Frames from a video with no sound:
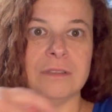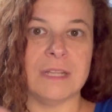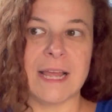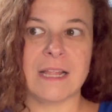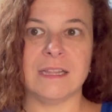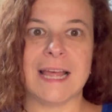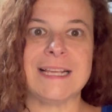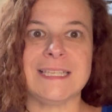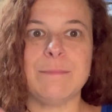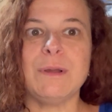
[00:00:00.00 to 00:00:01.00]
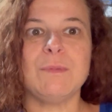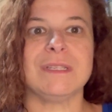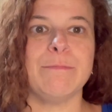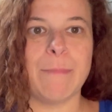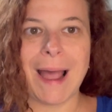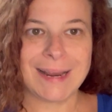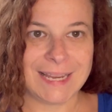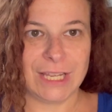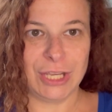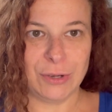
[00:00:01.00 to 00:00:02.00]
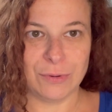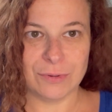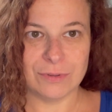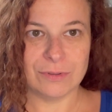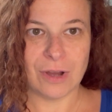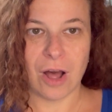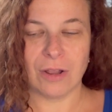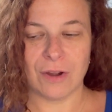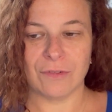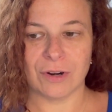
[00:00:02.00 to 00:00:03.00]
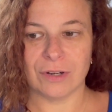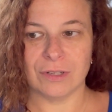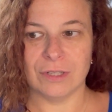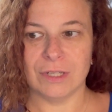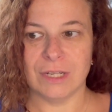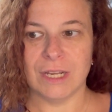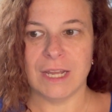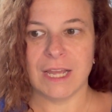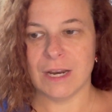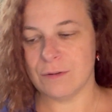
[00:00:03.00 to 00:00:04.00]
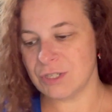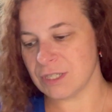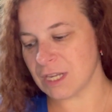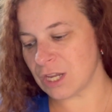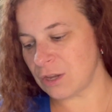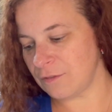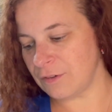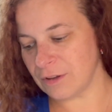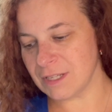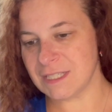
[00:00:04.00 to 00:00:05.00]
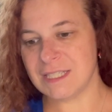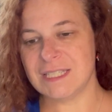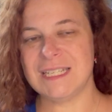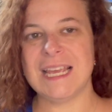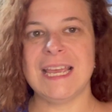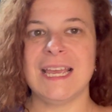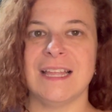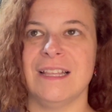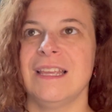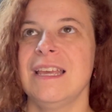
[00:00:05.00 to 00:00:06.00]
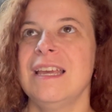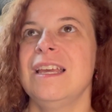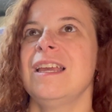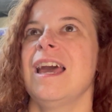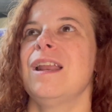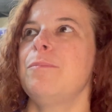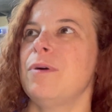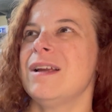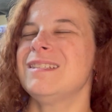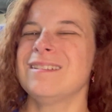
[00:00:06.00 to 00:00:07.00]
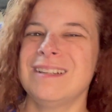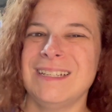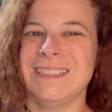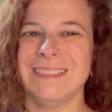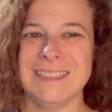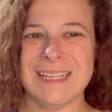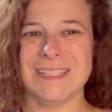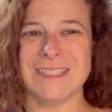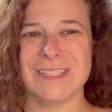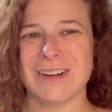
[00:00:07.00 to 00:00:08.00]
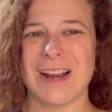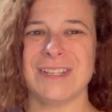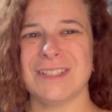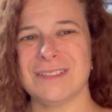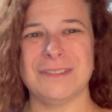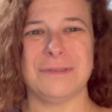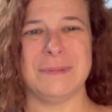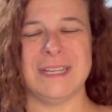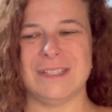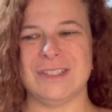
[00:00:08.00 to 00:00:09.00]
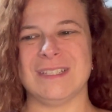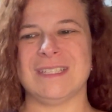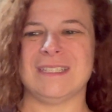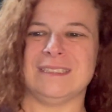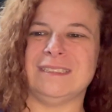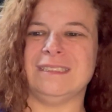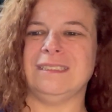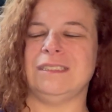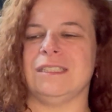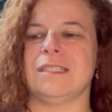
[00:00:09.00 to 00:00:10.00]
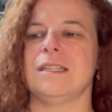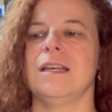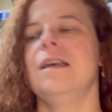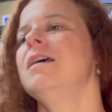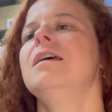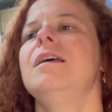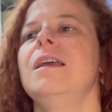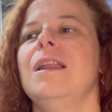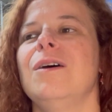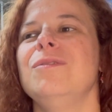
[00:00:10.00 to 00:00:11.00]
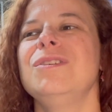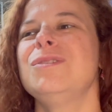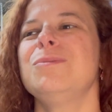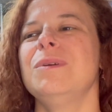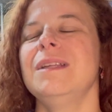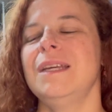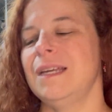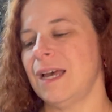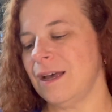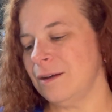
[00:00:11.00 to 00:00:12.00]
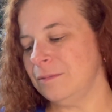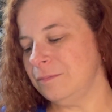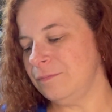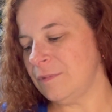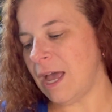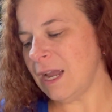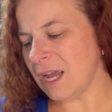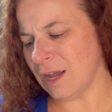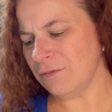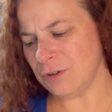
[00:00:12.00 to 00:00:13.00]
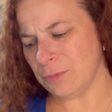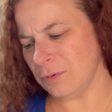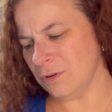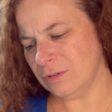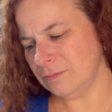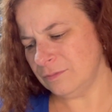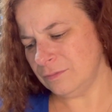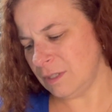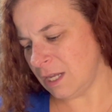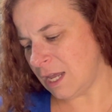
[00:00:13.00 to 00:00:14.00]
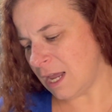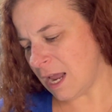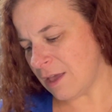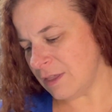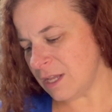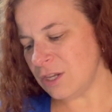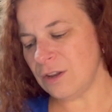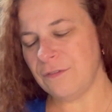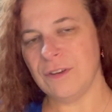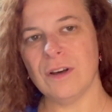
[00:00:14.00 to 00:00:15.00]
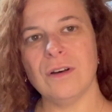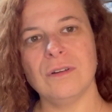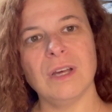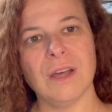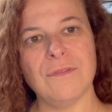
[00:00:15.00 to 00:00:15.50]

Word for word: like like something was biting you all over and it was just like you'd feel a sting and kind of press on it and it scratch it a little bit and just just you know just really um, uncomfortable and then you'd feel a